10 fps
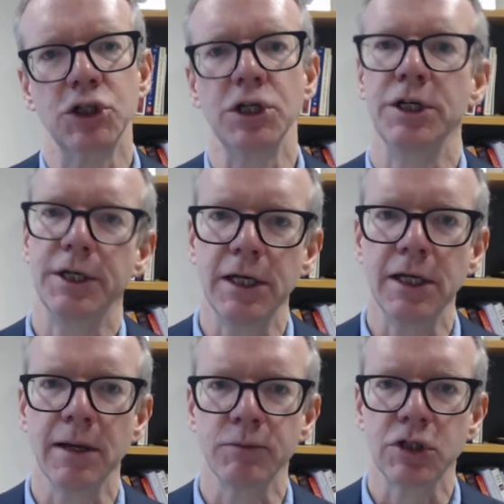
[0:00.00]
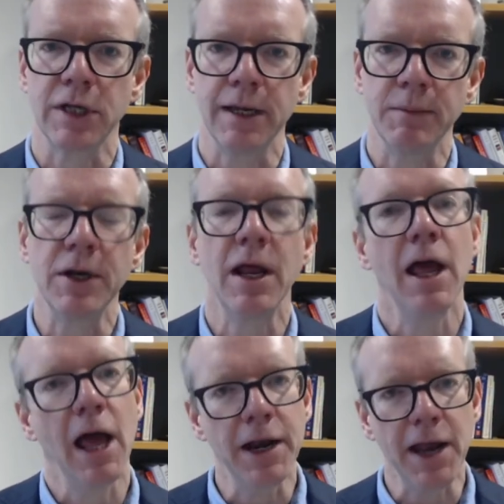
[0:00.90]
sheet and income statement,
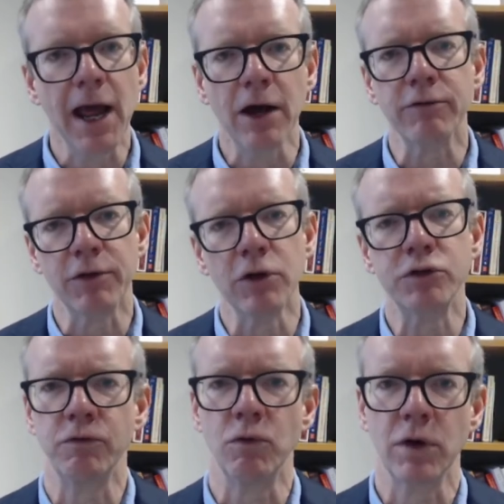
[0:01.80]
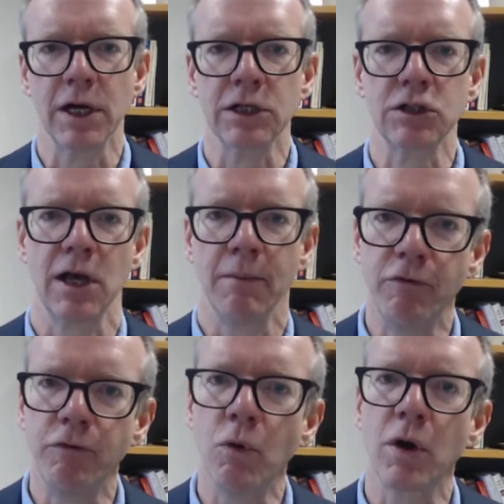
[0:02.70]
and out of those forecasts come
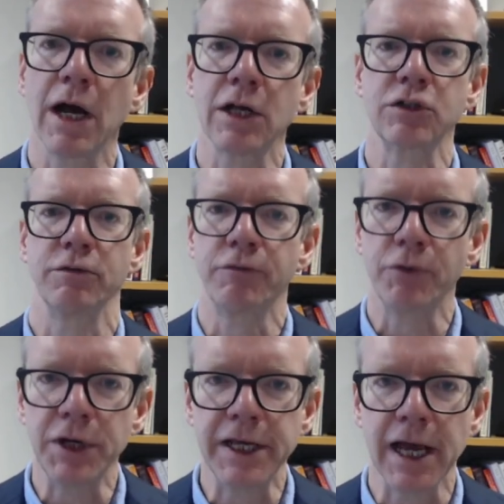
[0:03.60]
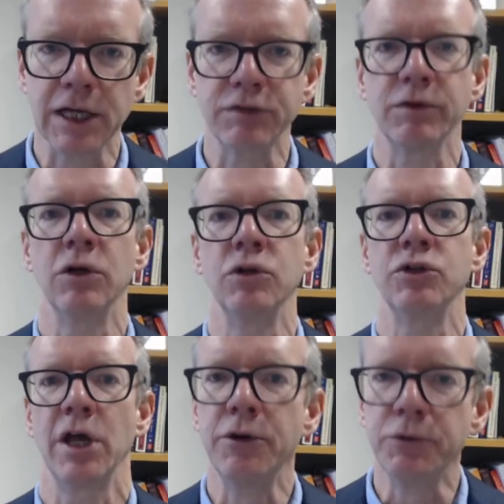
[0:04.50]
forecasts of free cash
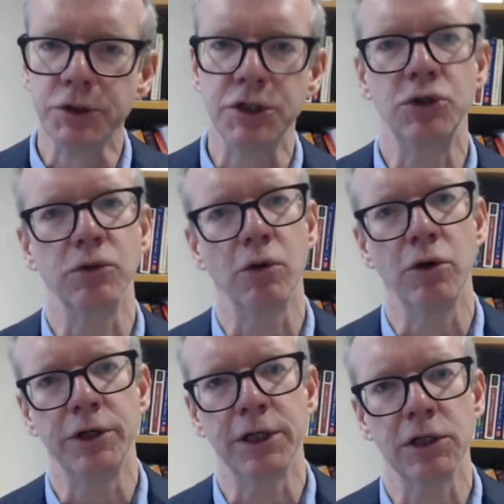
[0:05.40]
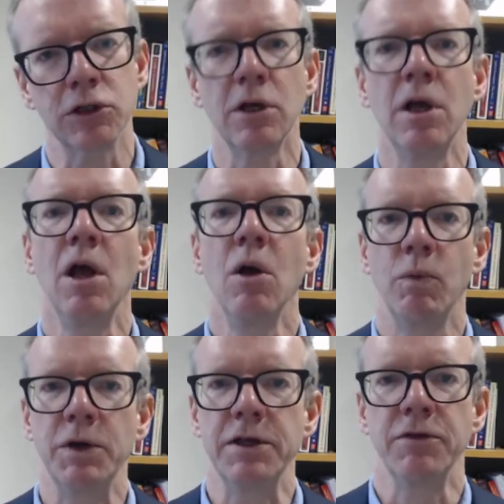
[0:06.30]
flows and residual earnings.
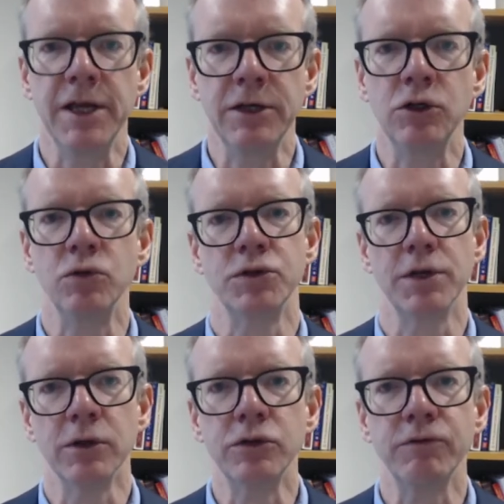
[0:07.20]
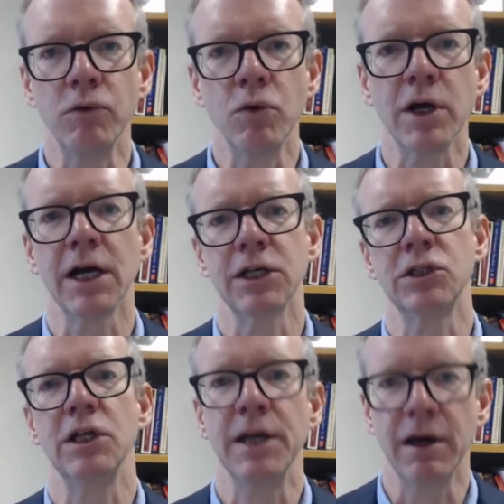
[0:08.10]
We can then use those forecasts
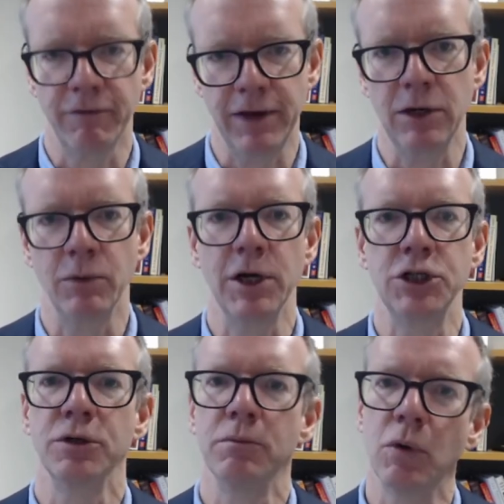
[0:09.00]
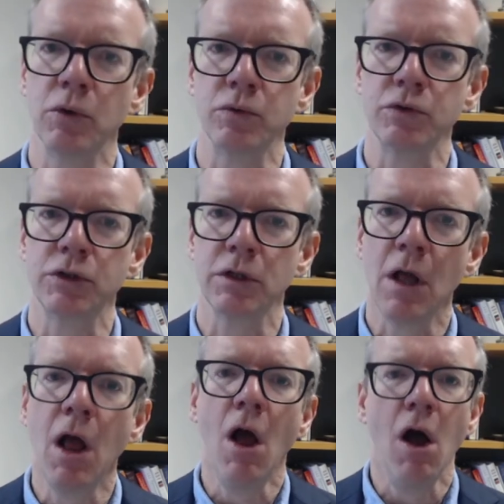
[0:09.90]
in our valuation models.
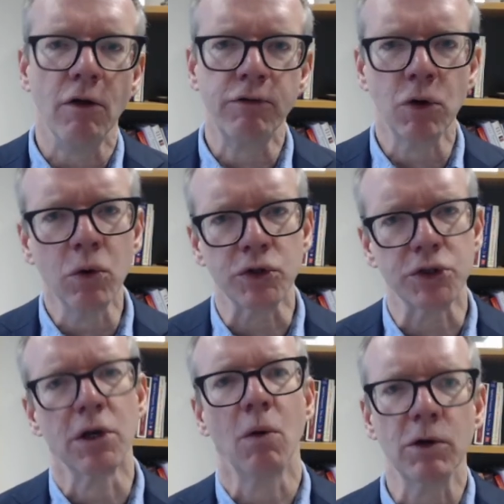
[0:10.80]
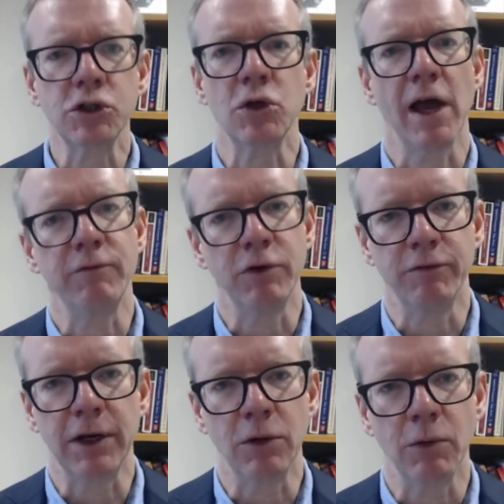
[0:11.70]
Of course, once you have your
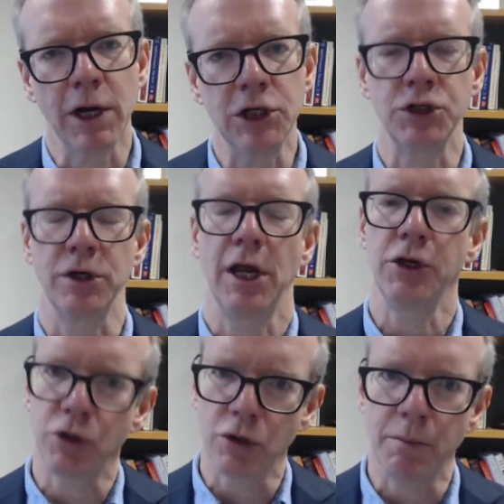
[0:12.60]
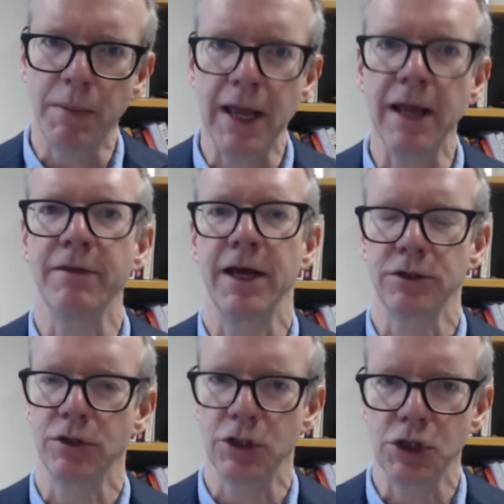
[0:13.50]
valuation and you compare that
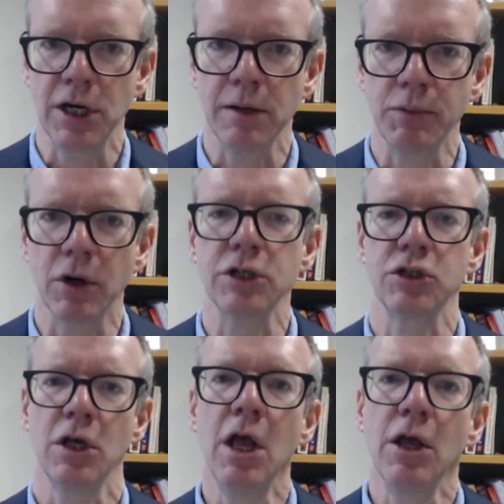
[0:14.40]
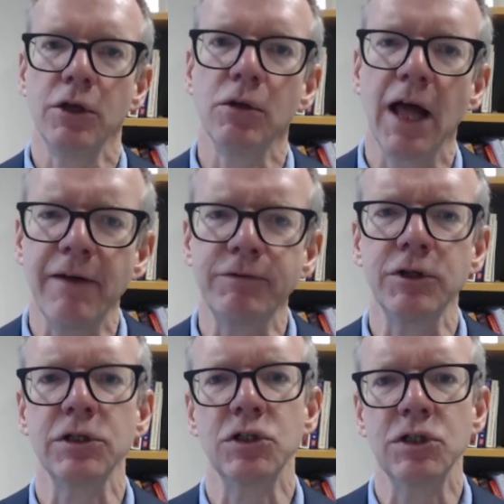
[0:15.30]
to the share price, you'll have to
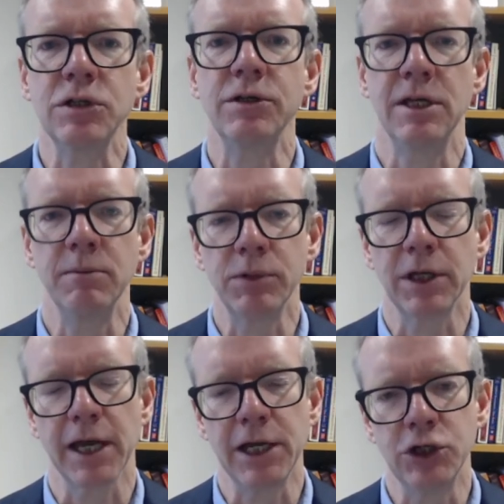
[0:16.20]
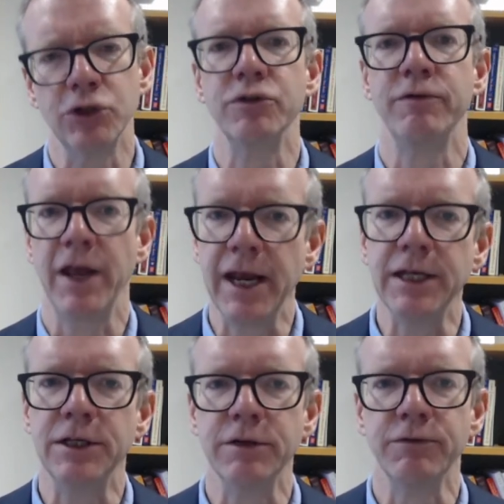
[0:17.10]
consider the implications of any
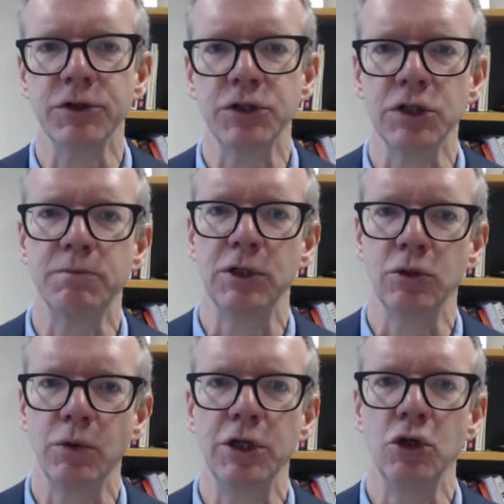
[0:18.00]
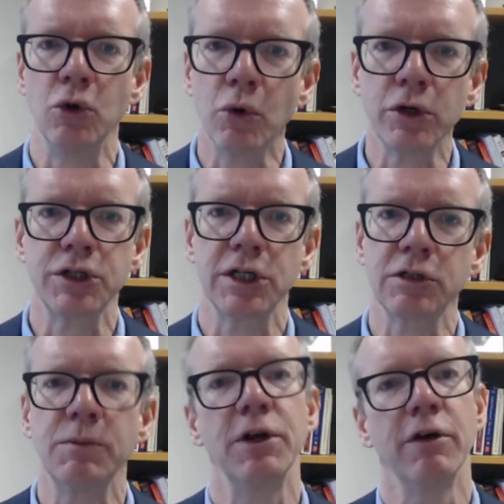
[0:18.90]
differences between your
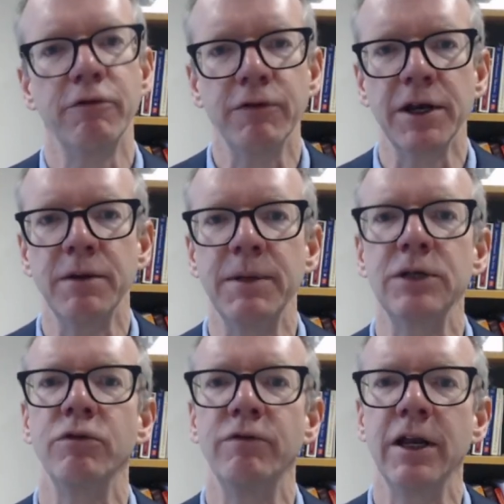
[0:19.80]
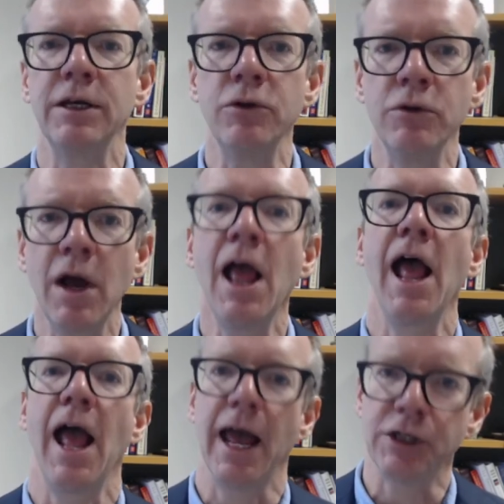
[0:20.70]
assessment of fundamental value
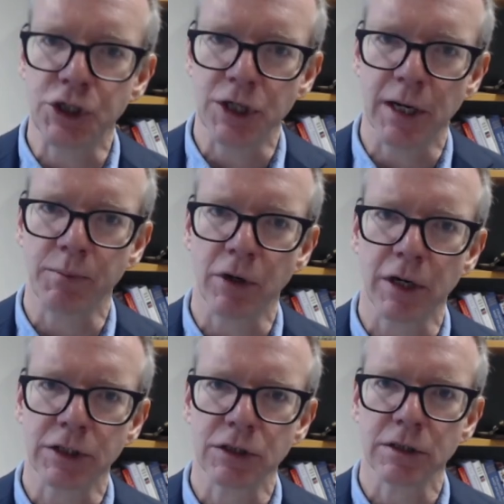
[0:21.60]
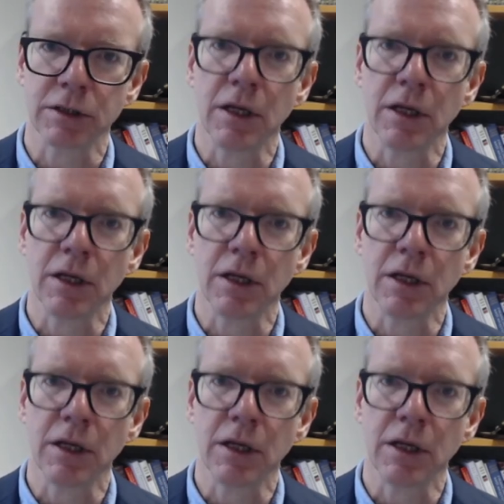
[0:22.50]
and share price.